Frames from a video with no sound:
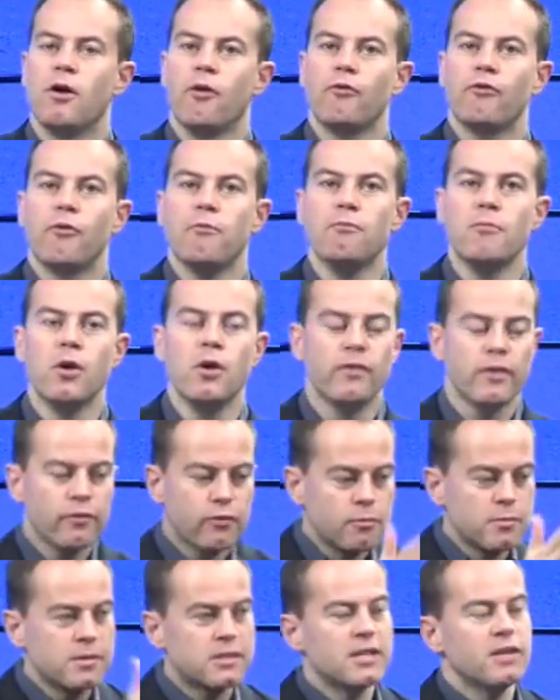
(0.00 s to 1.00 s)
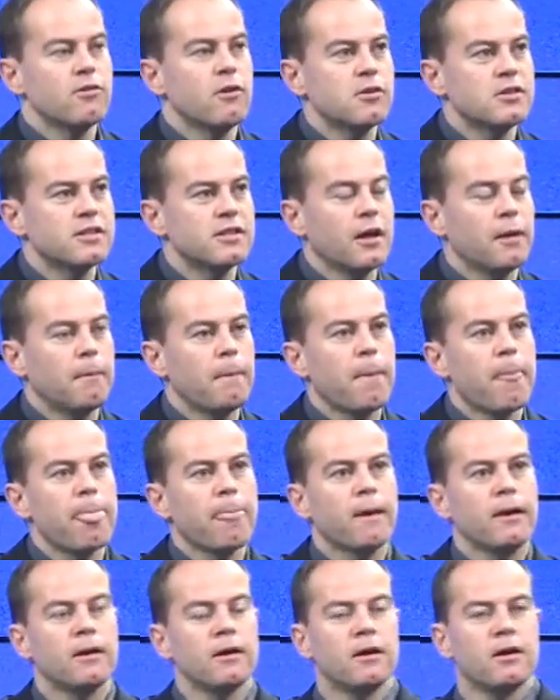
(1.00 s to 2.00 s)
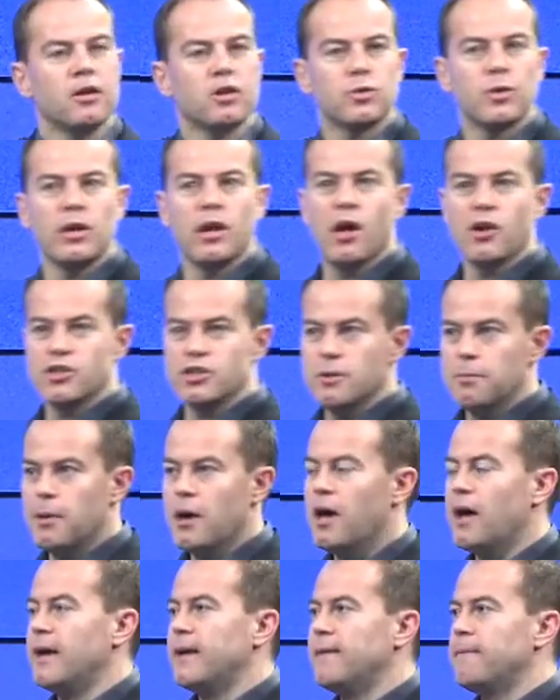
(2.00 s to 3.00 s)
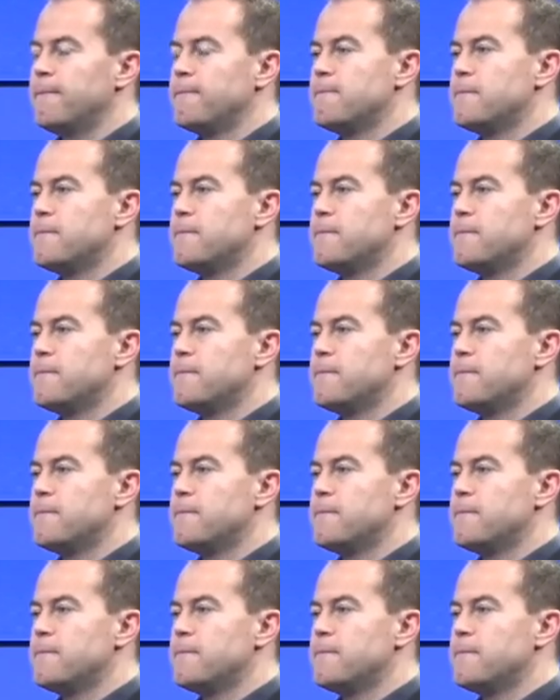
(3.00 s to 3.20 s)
from moving from zero sum to enlarging the pie.